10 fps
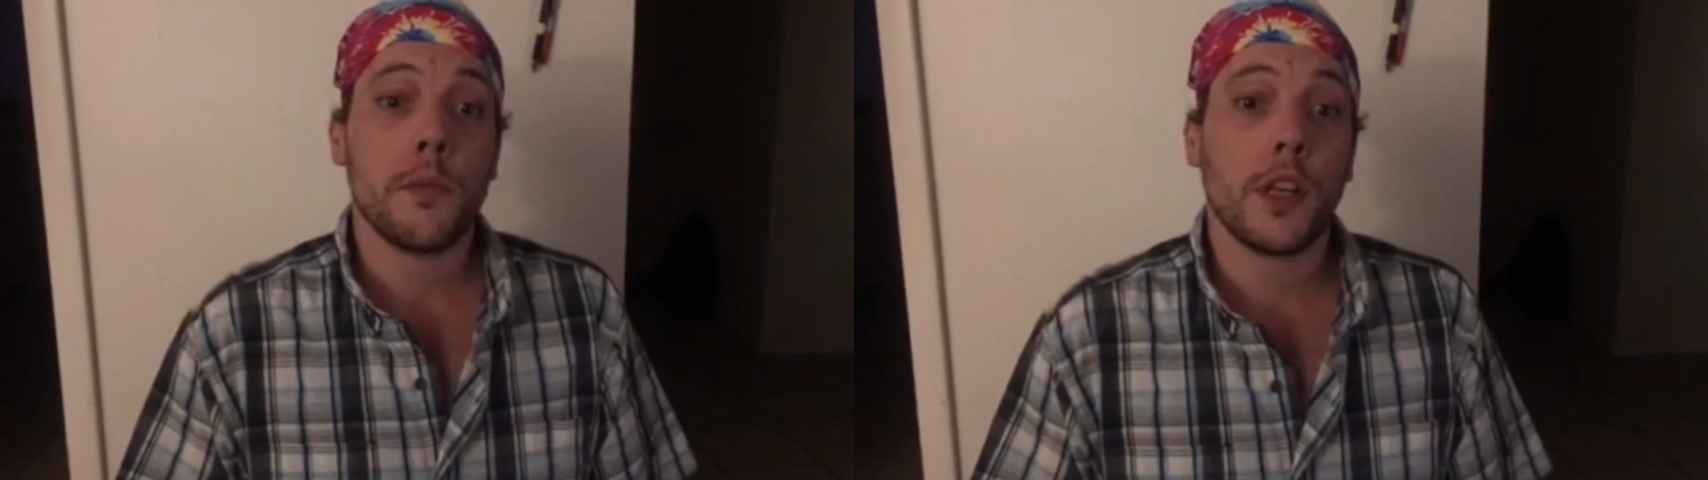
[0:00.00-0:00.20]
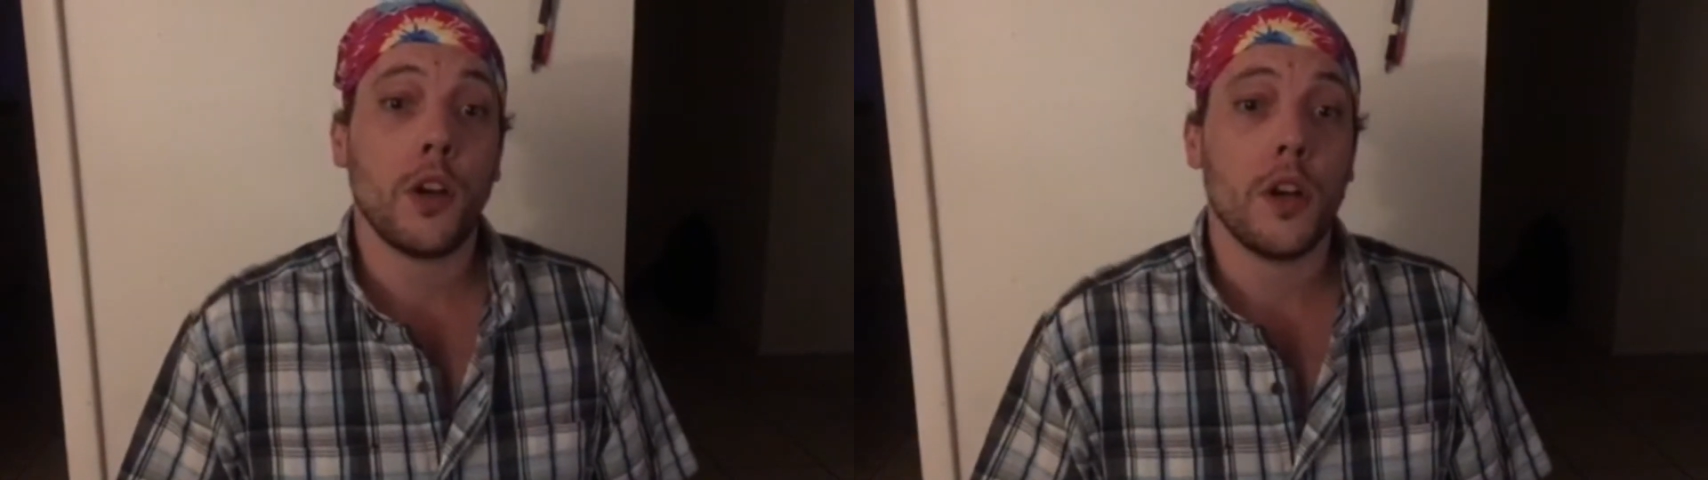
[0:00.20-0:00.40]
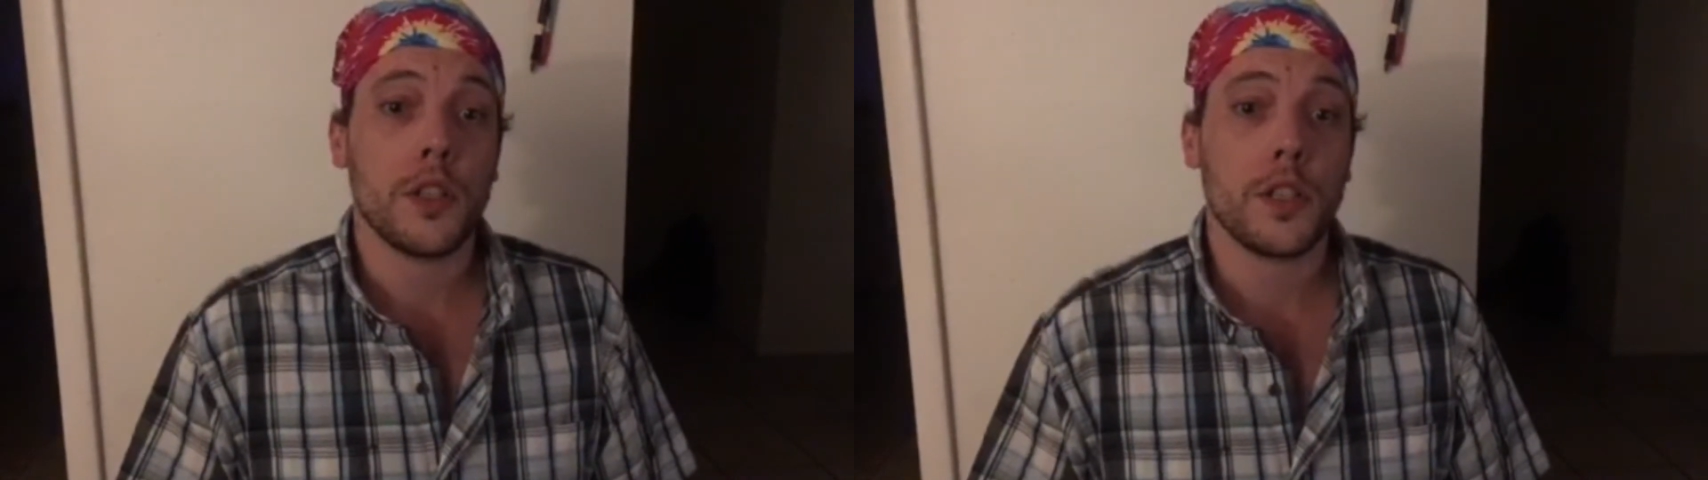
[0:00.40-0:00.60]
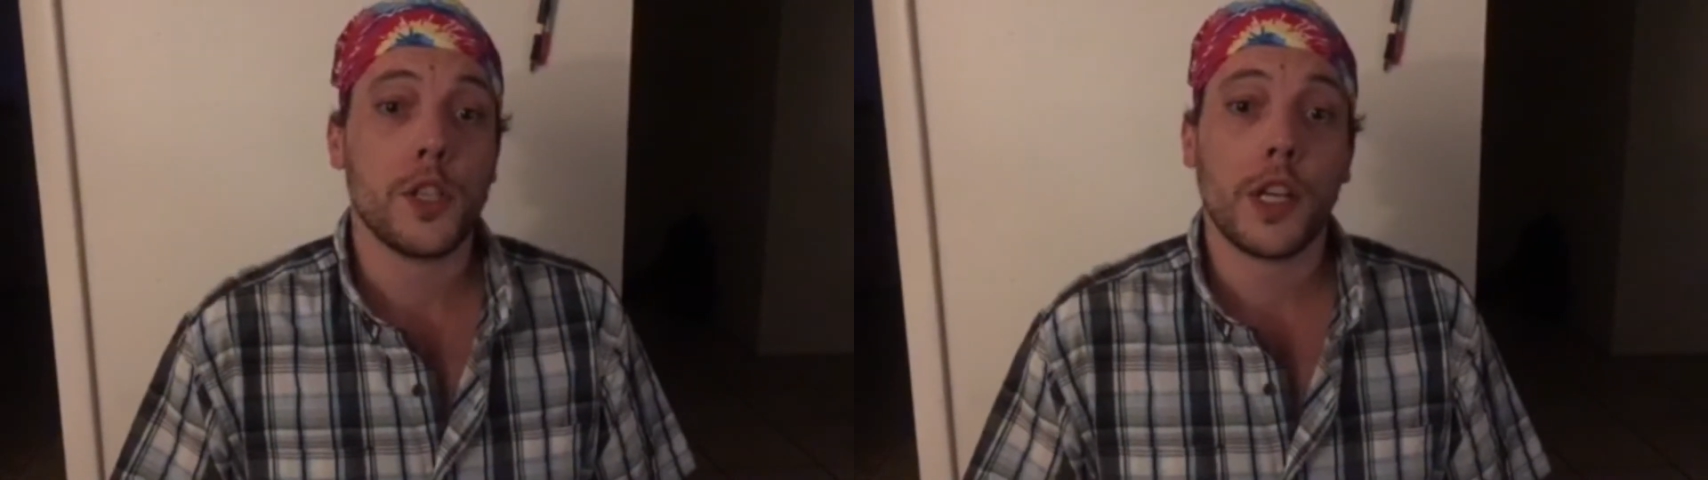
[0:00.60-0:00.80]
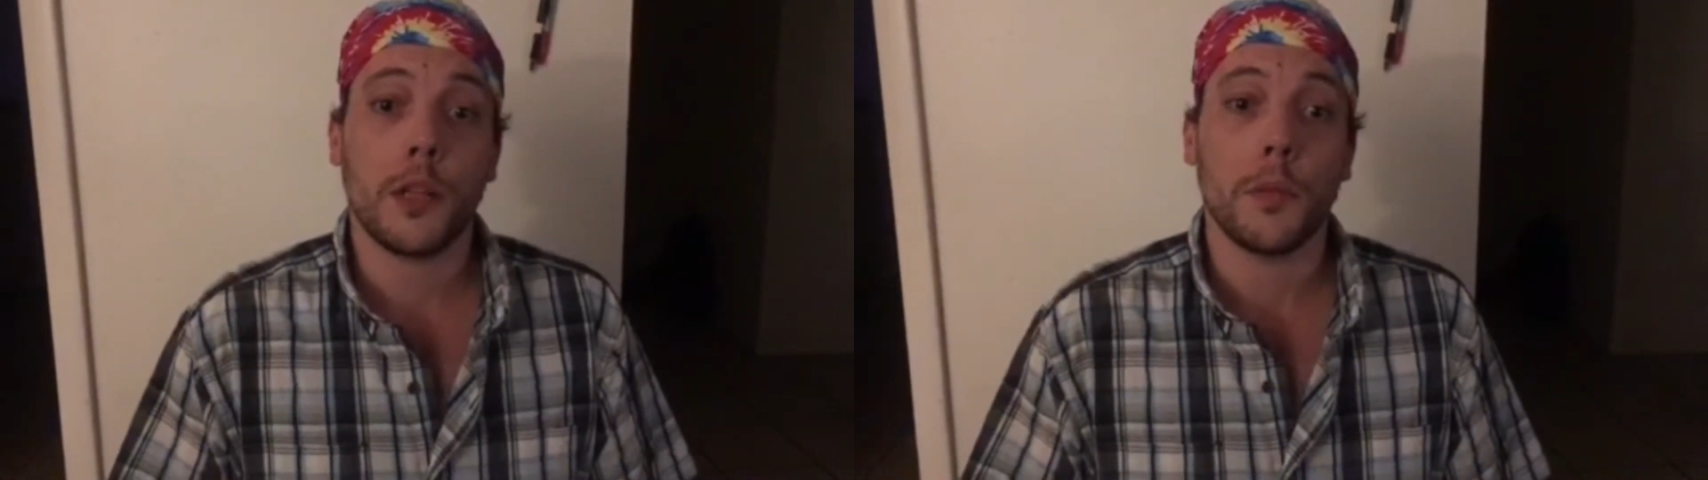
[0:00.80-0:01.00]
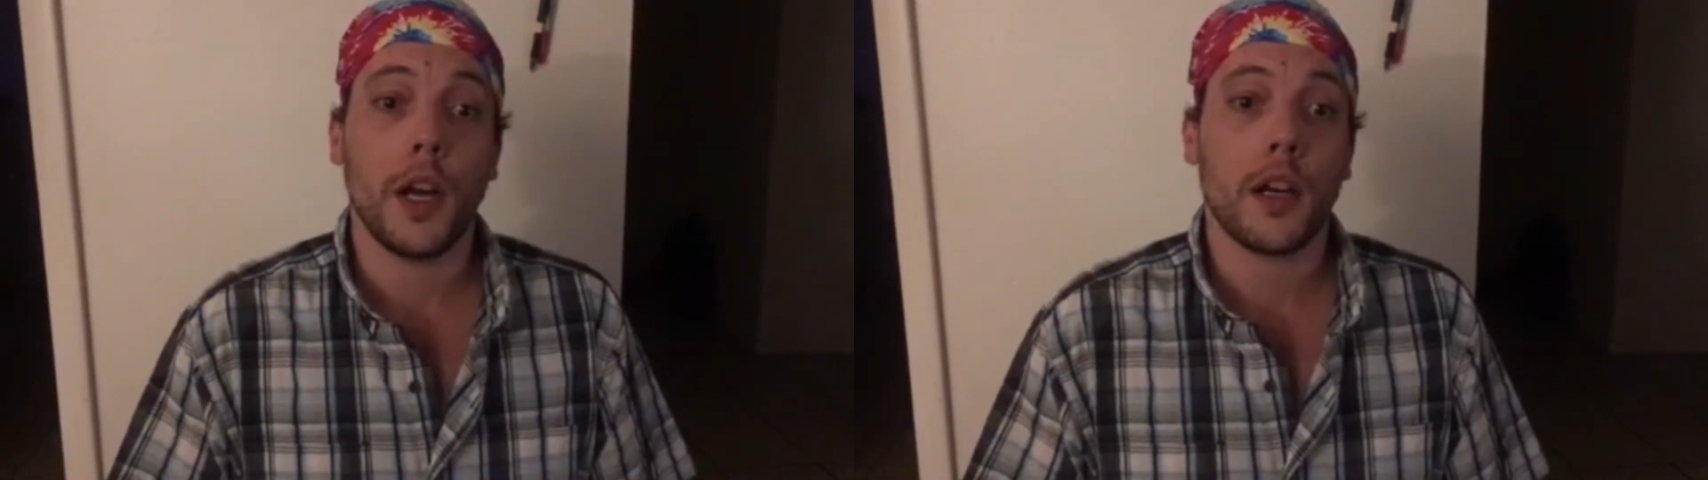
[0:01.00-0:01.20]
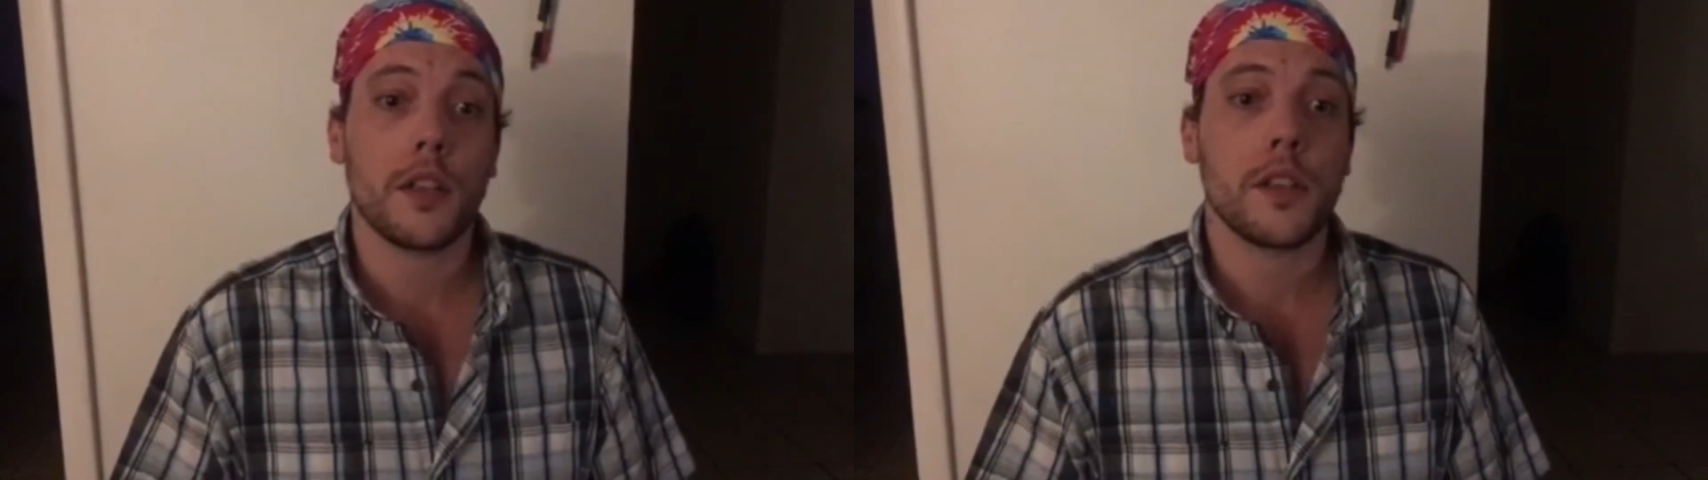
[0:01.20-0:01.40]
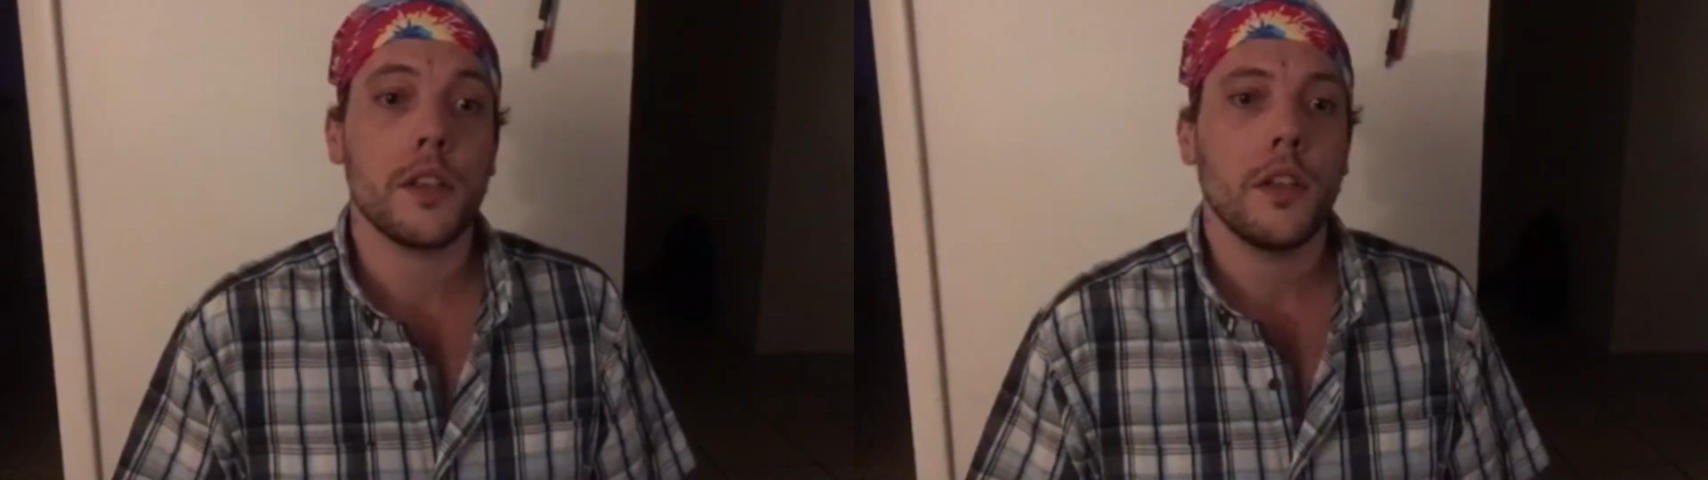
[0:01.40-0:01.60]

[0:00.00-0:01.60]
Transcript: that causes chickenpox.